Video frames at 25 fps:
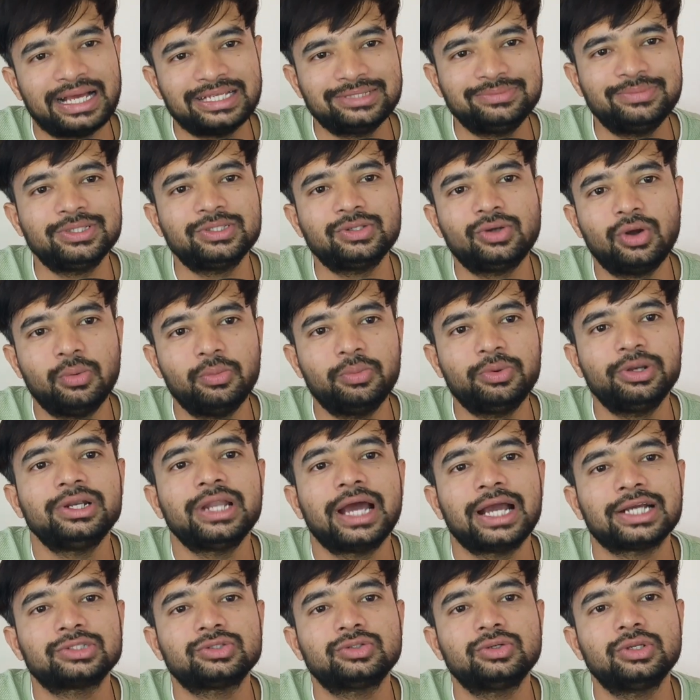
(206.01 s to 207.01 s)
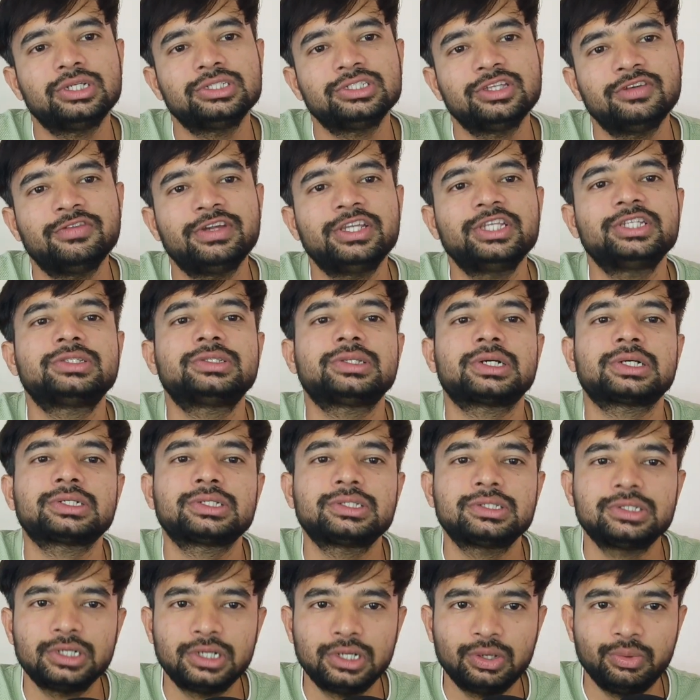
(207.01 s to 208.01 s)
Class-based component actually is a very
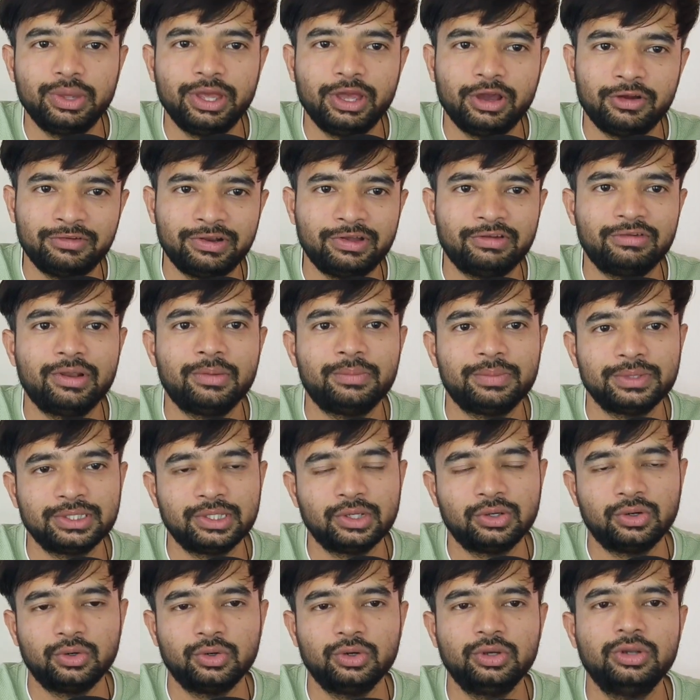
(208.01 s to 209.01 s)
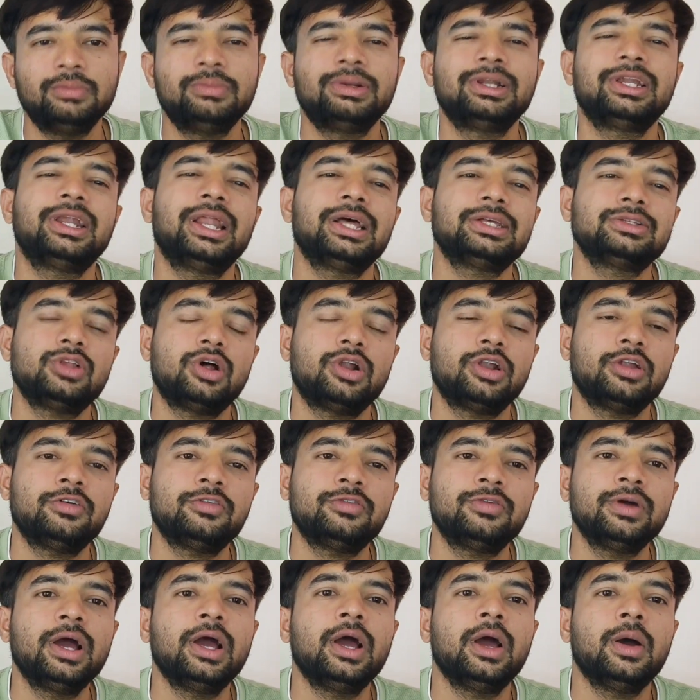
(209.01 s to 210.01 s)
structured way of developing the code, but it has a
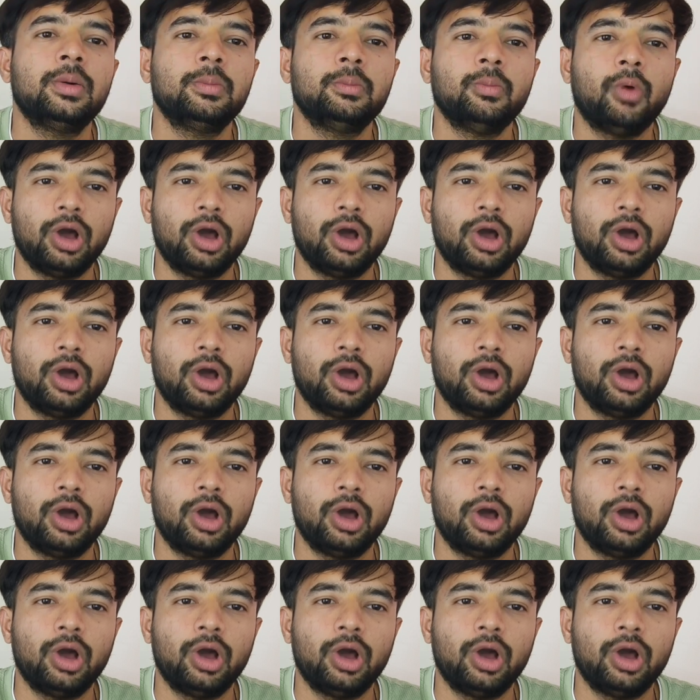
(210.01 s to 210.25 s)
lot of